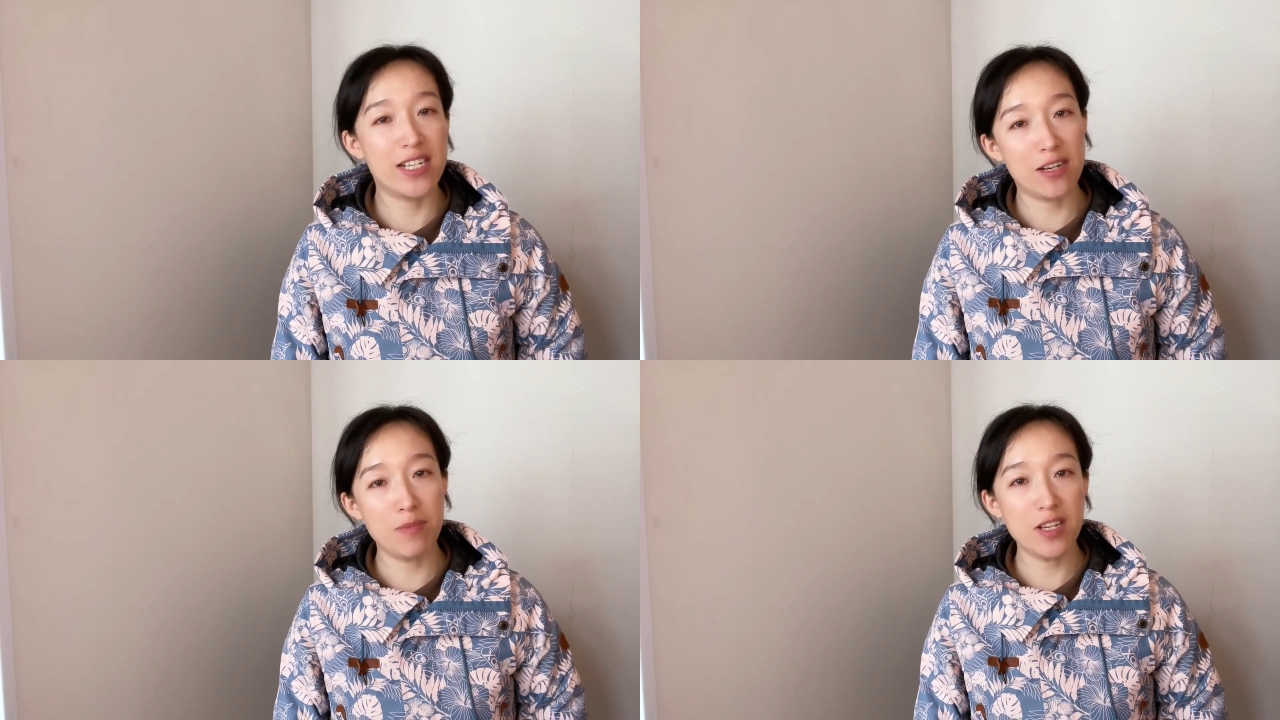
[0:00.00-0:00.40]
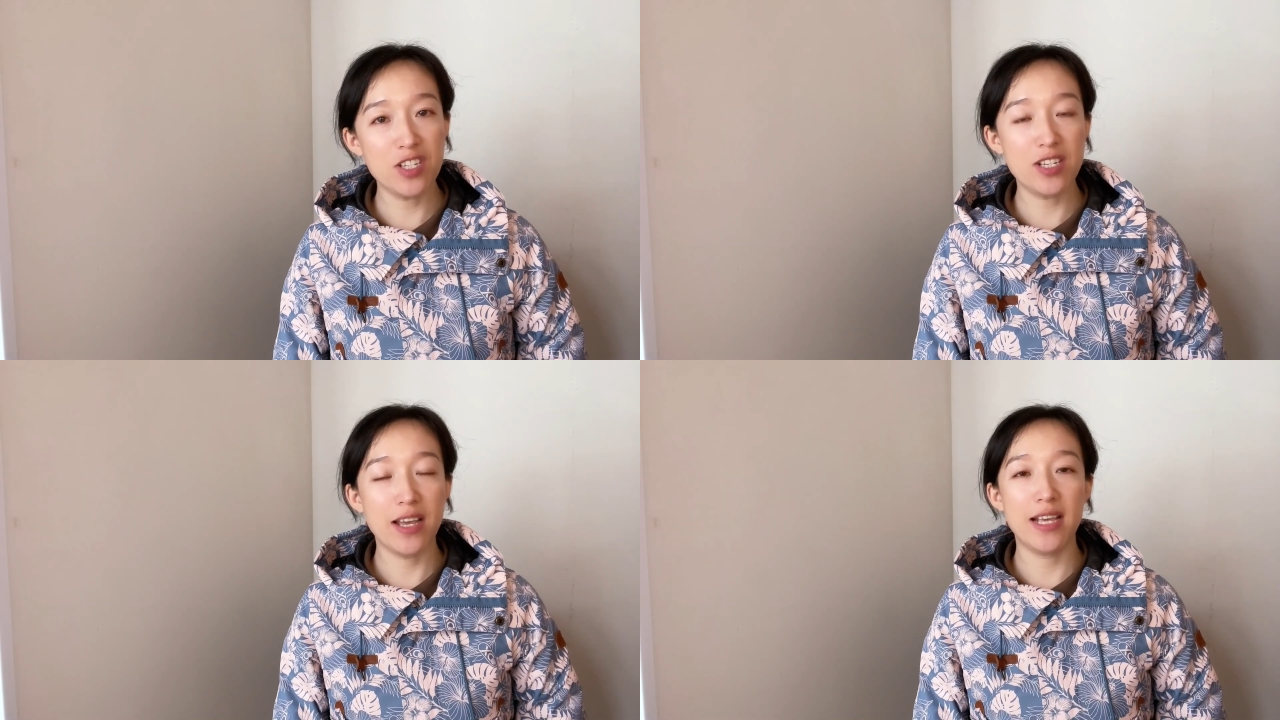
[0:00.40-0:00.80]

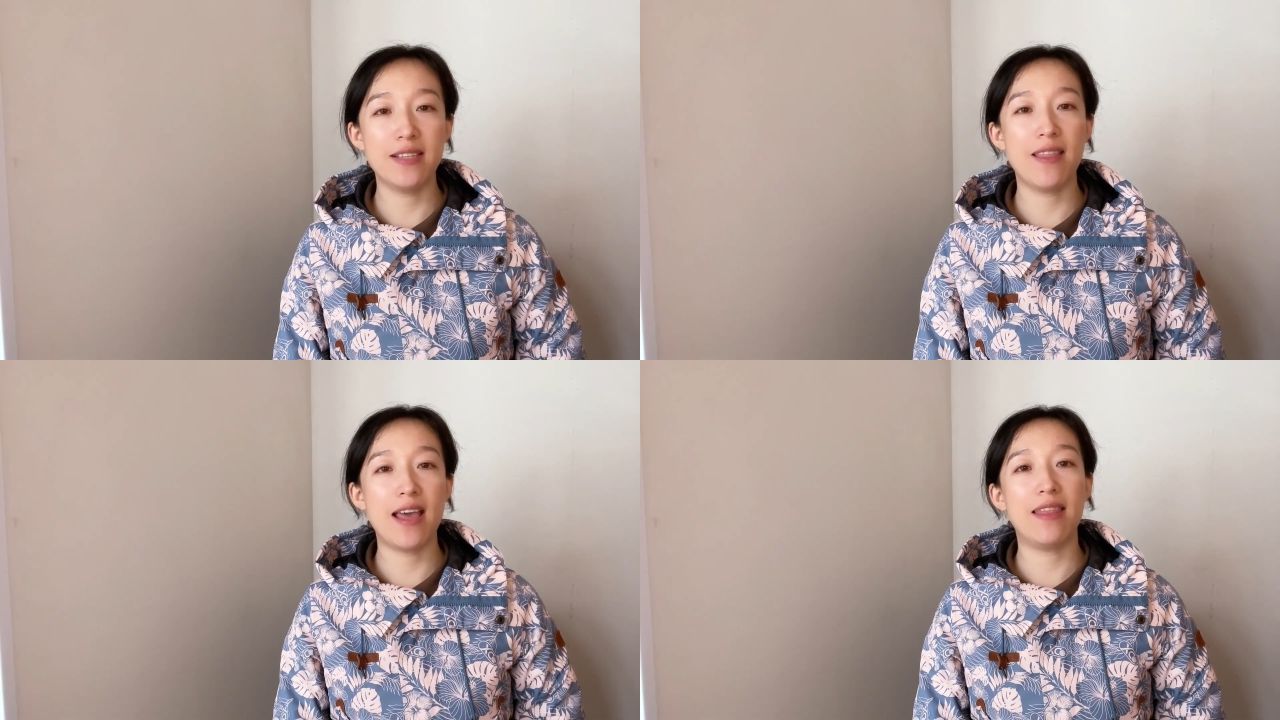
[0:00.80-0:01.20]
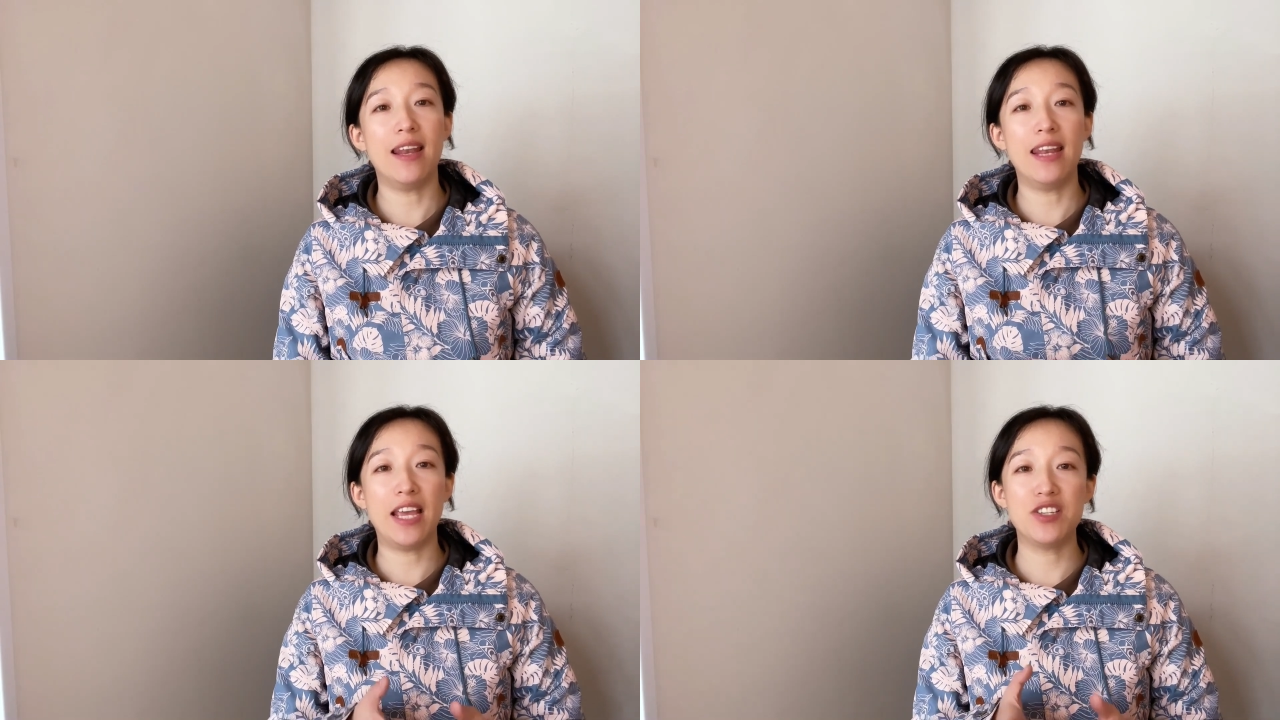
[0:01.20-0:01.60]
judgment is that the
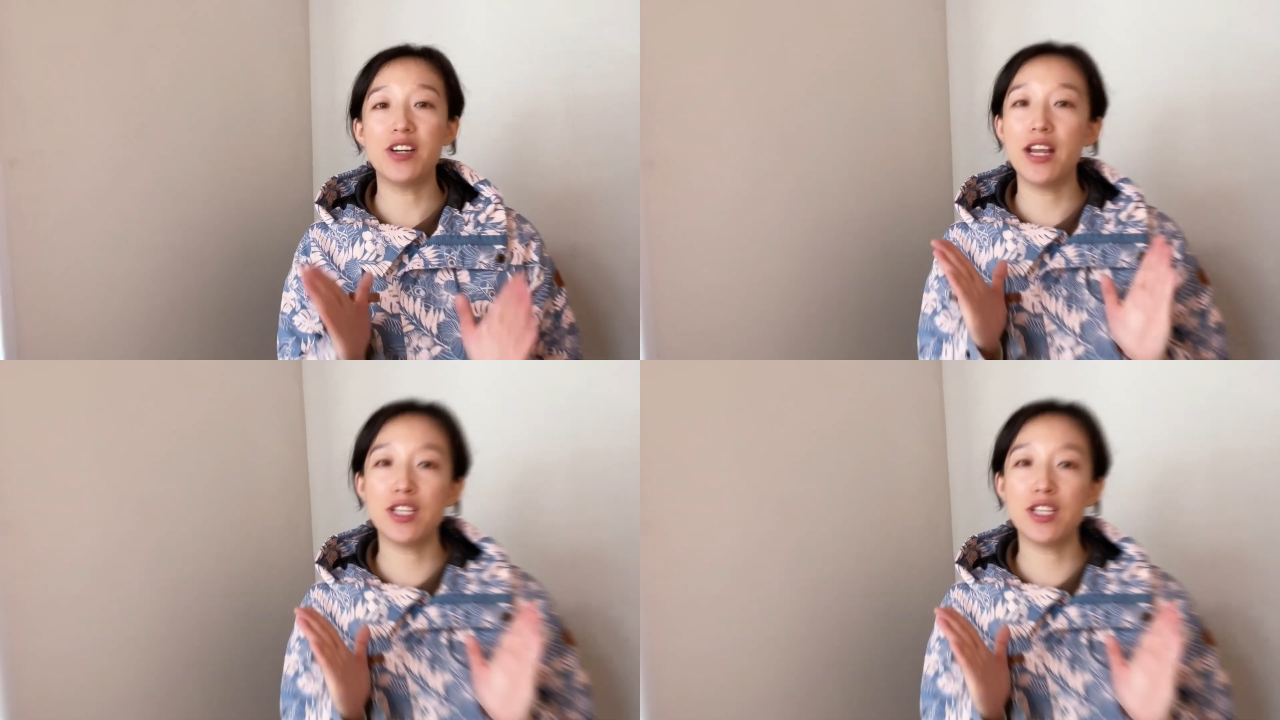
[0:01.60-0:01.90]
laser is